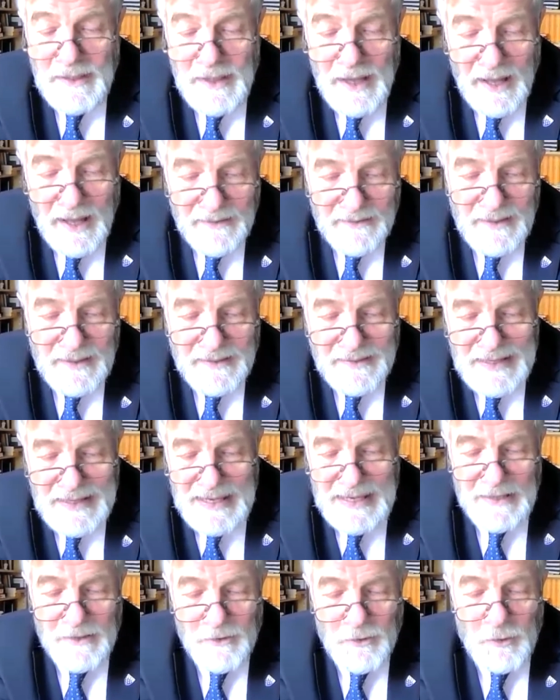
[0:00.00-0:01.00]
not
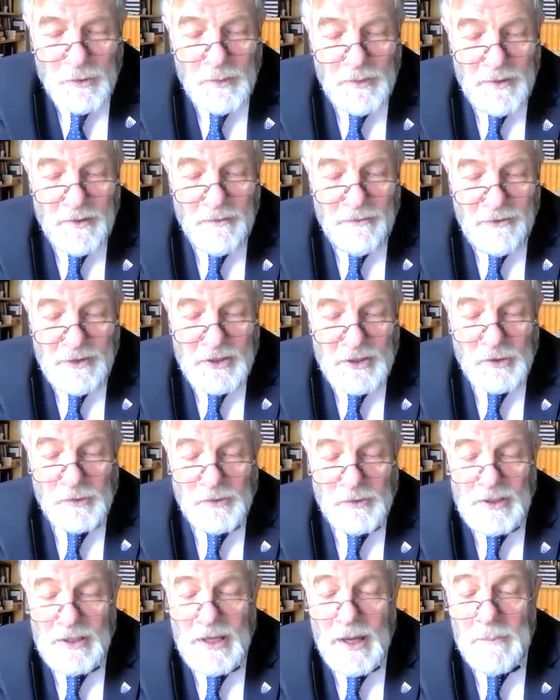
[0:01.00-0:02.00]
adhere to the official
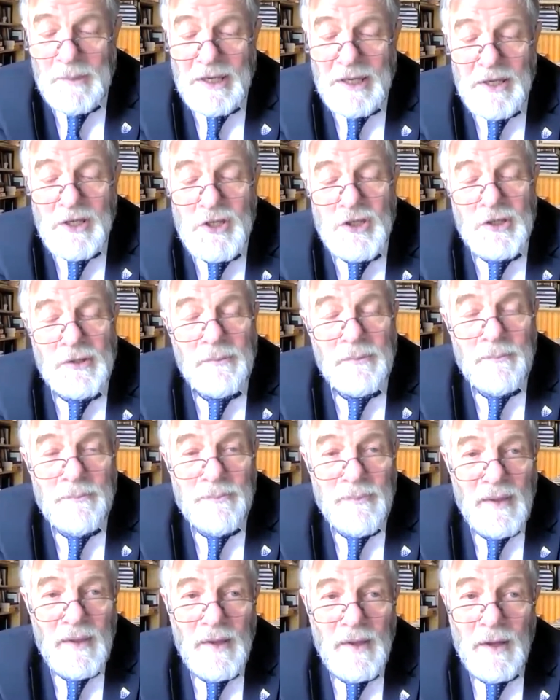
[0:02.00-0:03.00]
denomination,
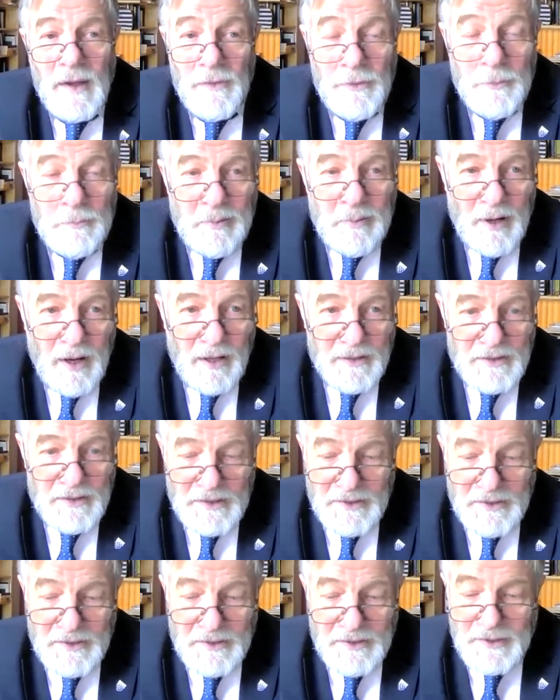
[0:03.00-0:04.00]
the
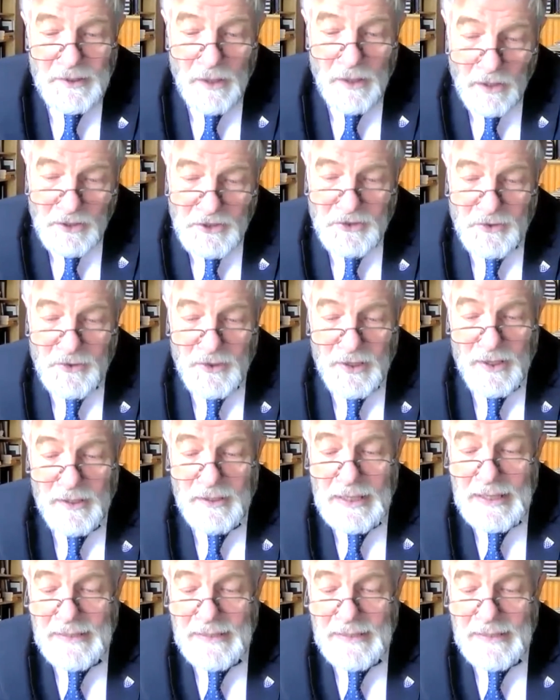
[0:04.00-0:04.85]
Protestants in Austria and